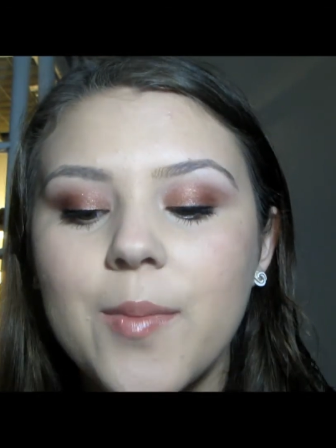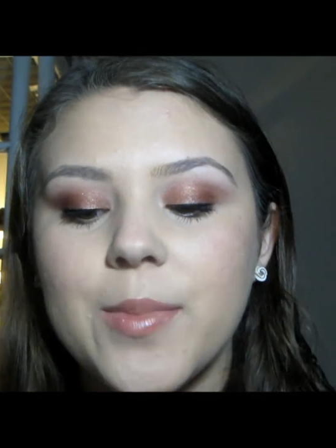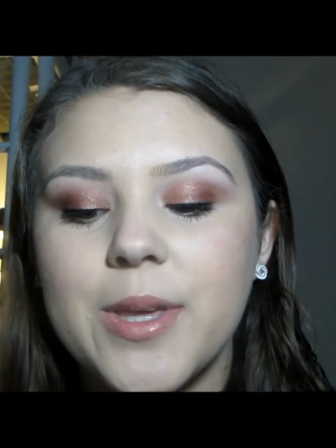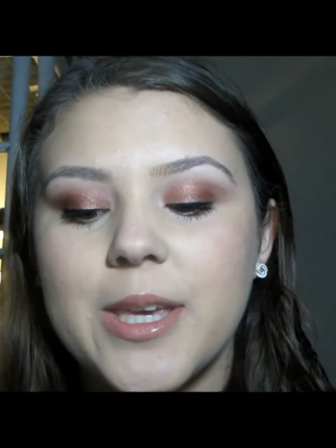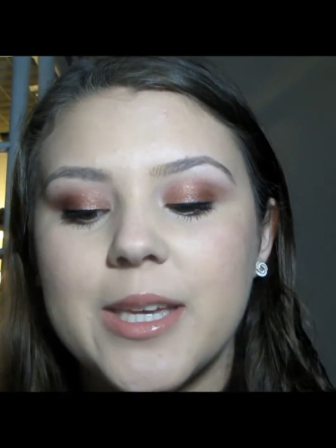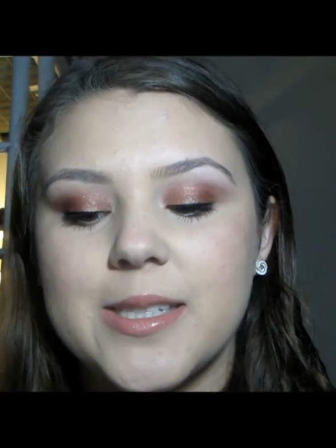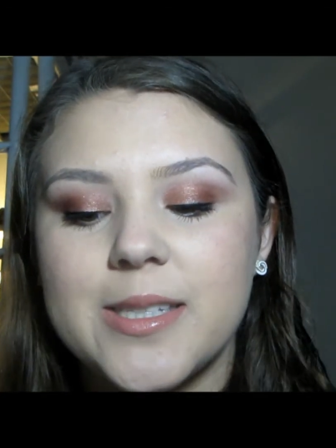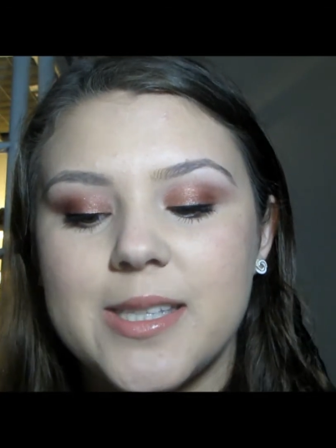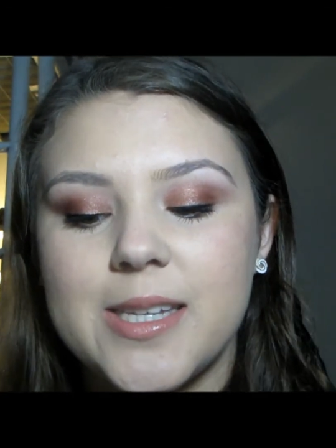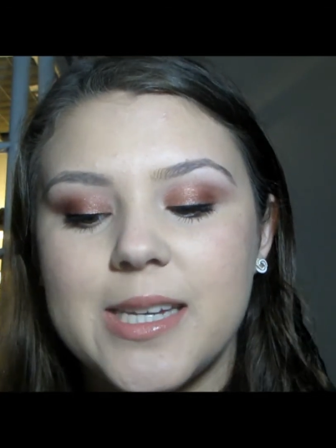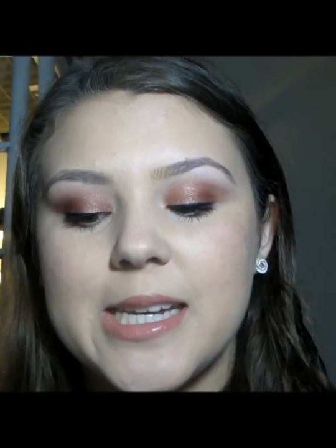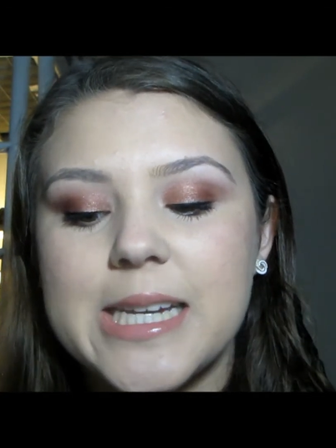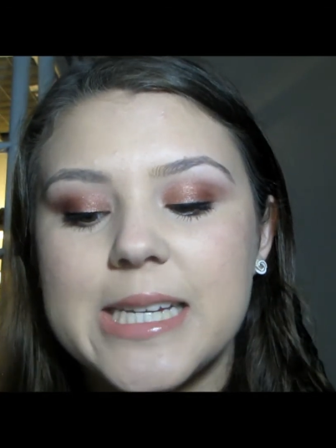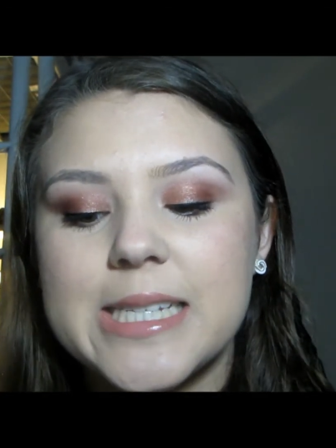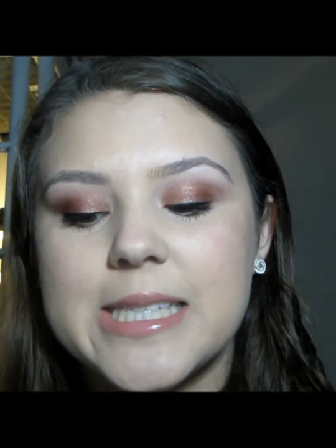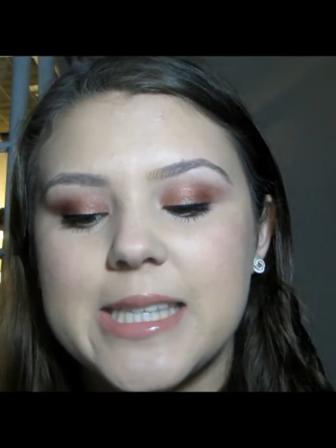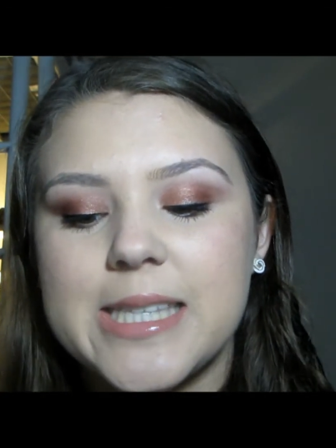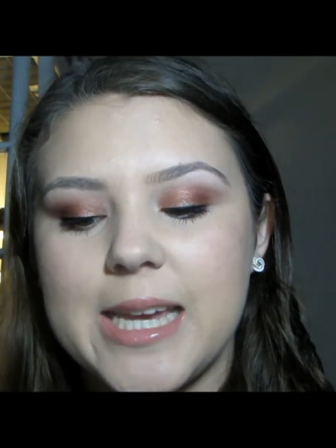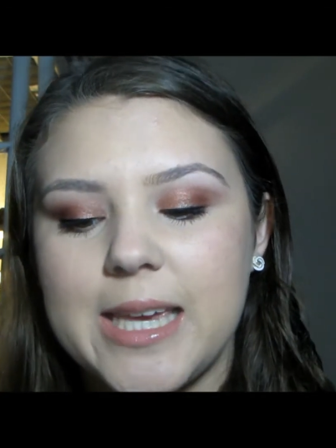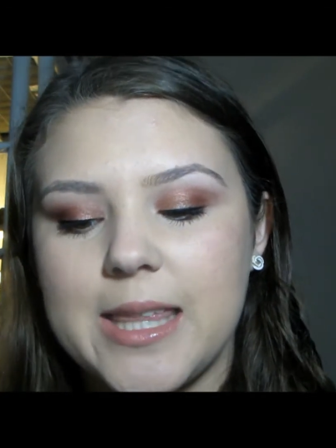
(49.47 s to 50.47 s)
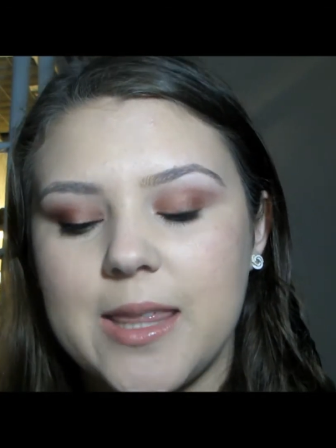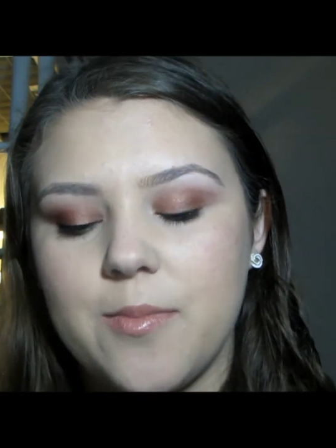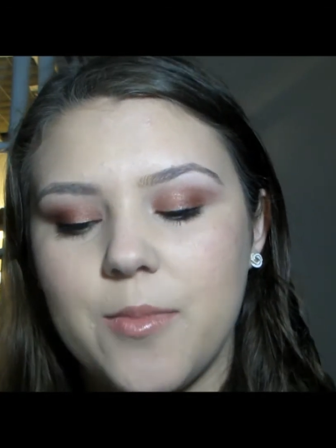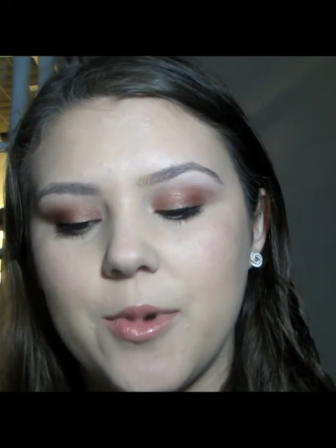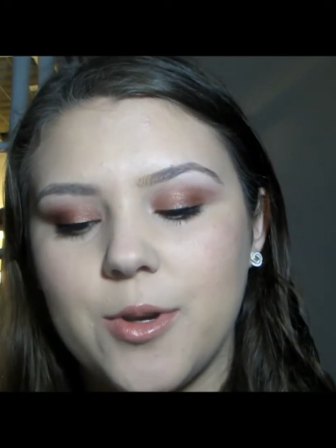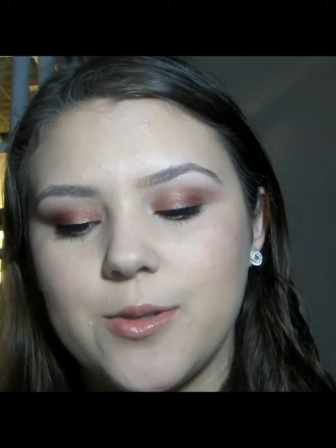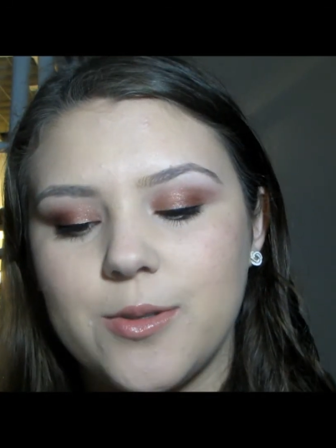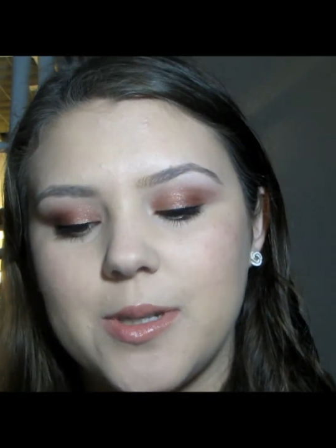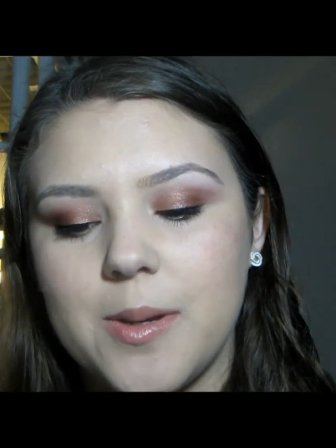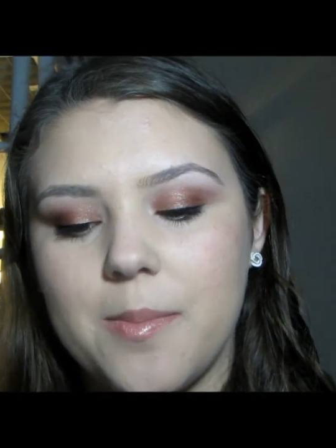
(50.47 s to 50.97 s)
because he is like the
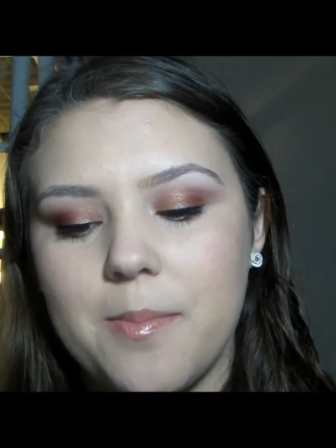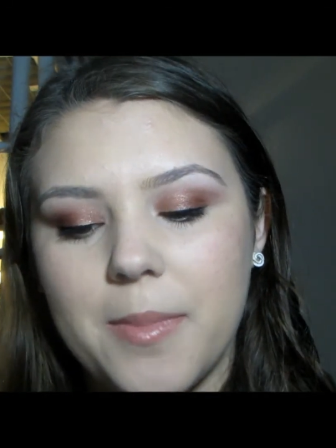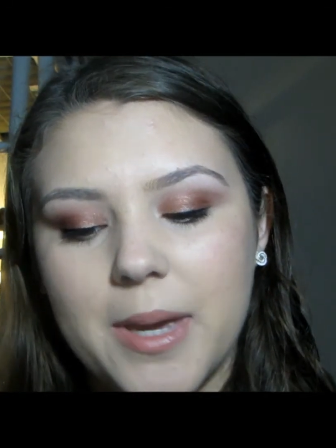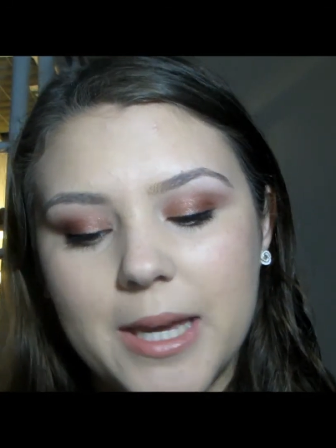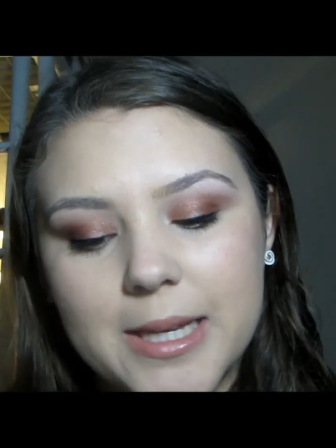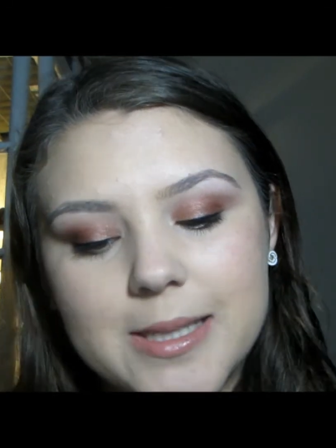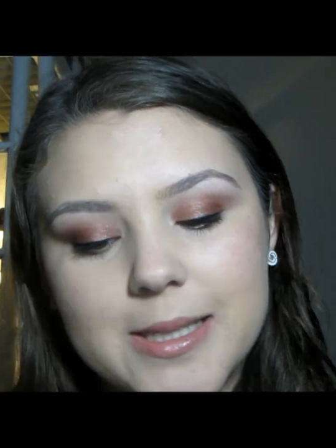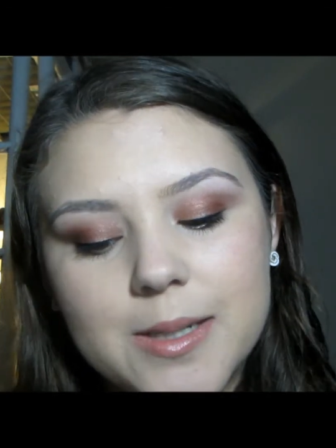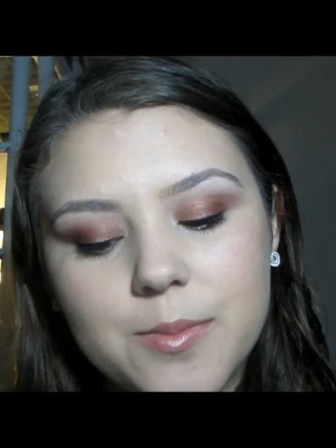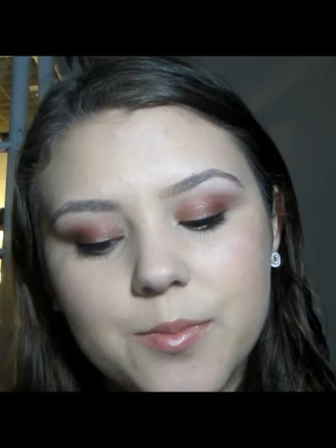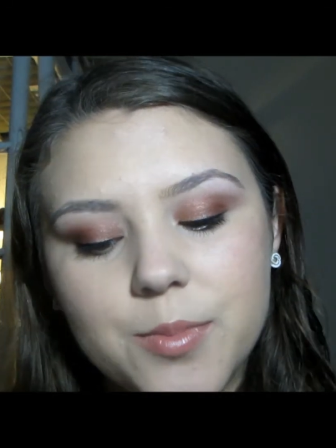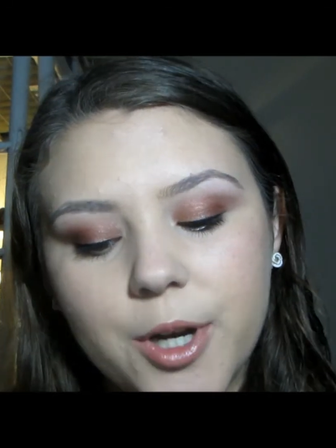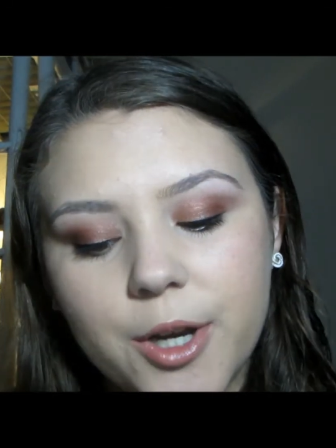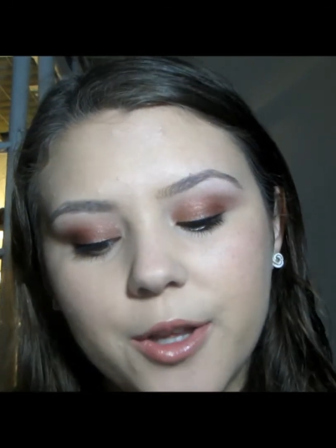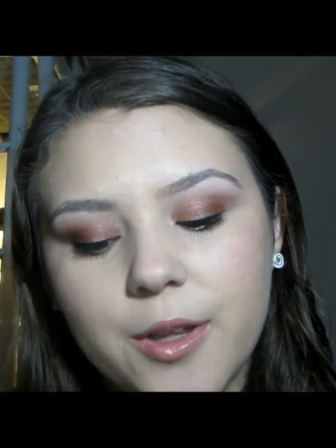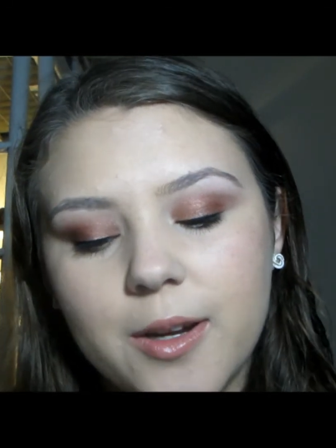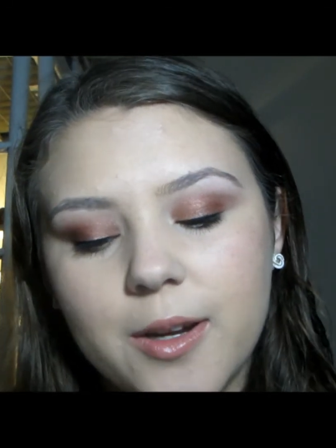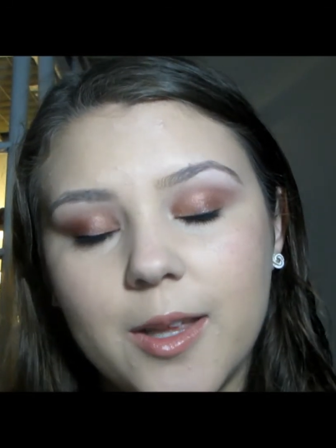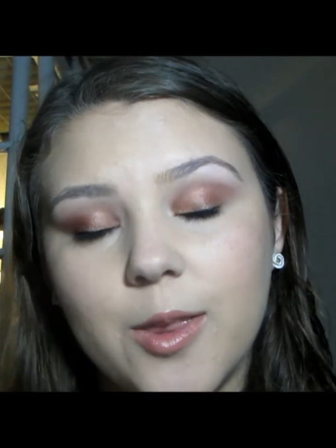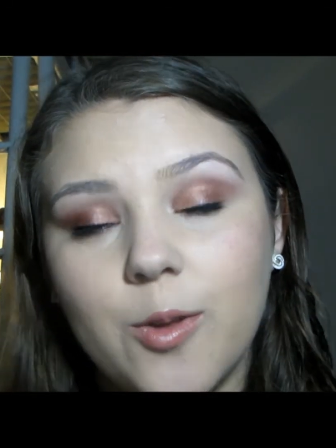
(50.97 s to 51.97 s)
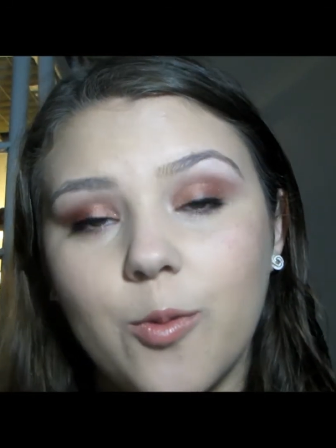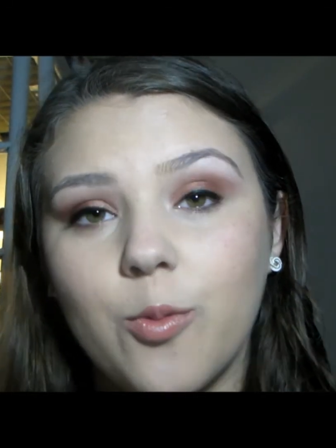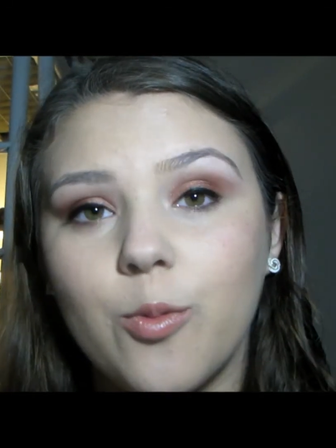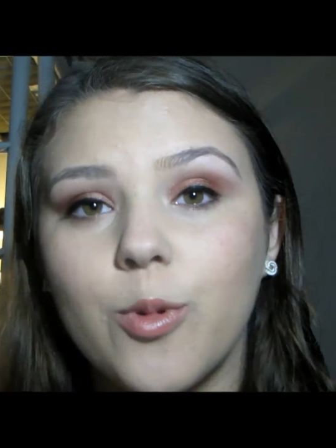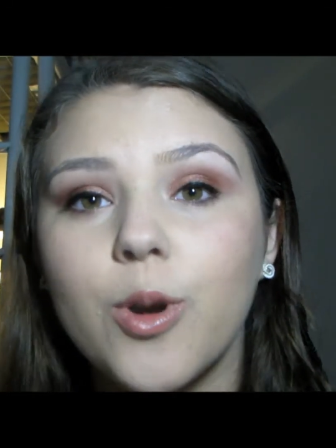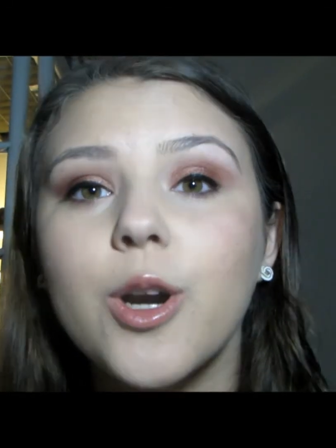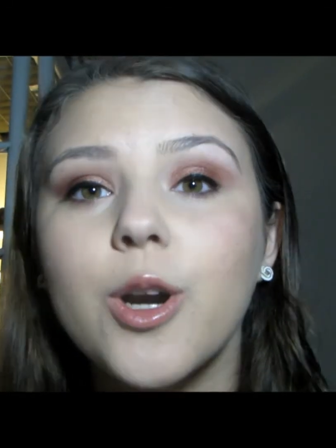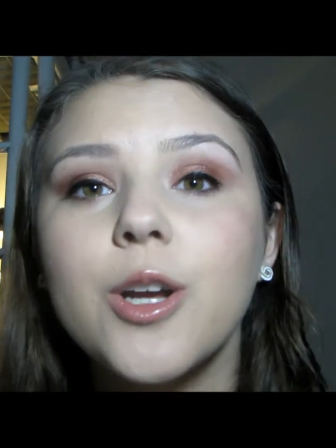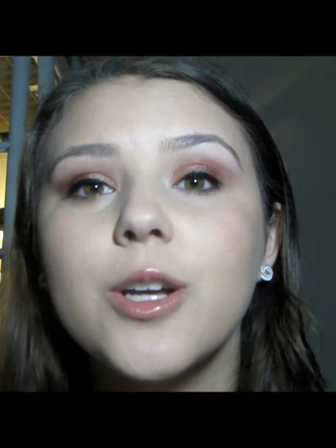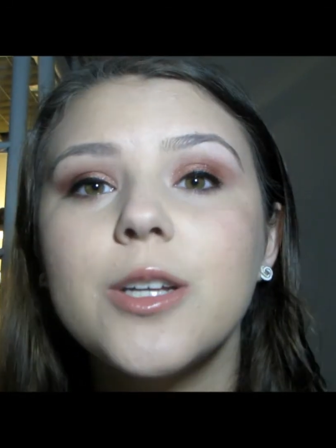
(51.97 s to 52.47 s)
most amazing brother in the
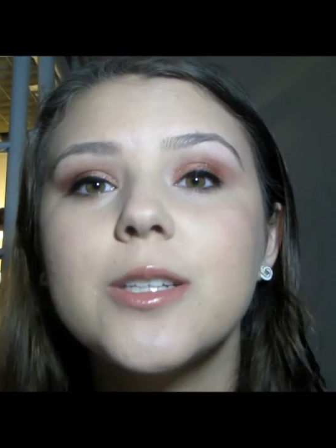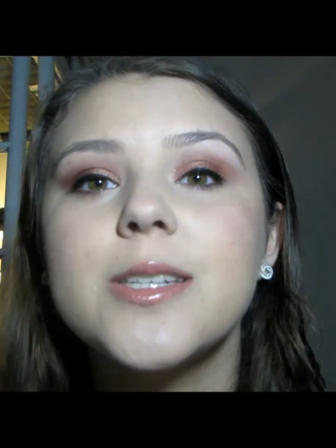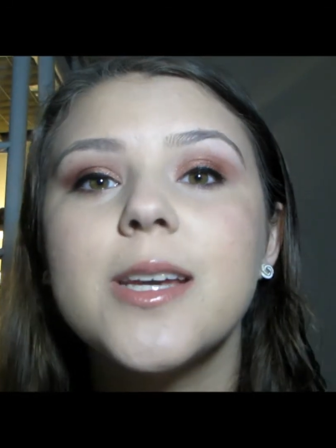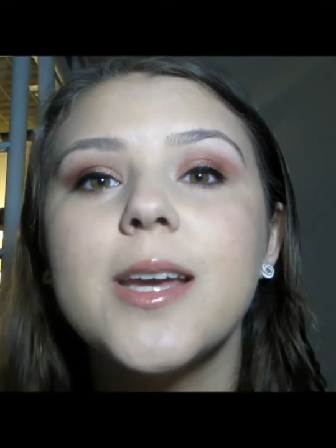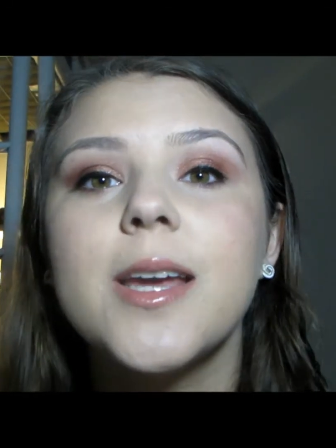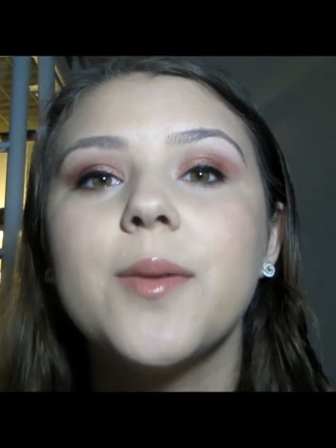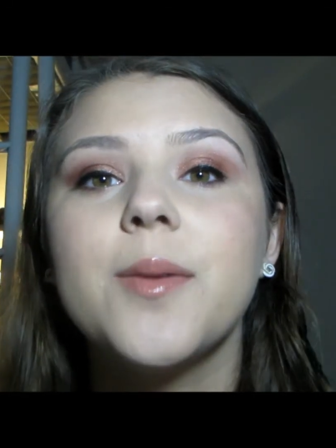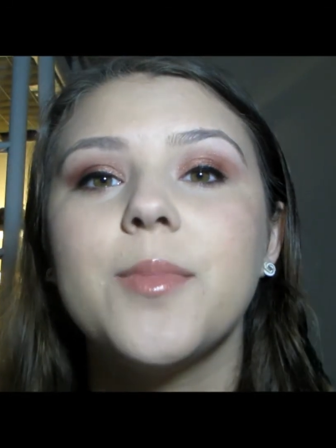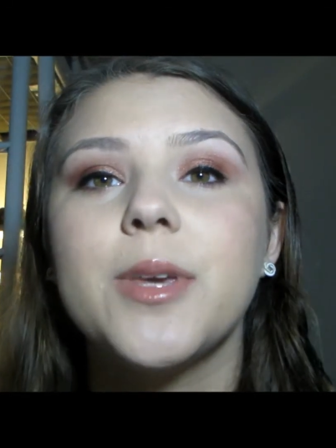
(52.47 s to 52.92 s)
world,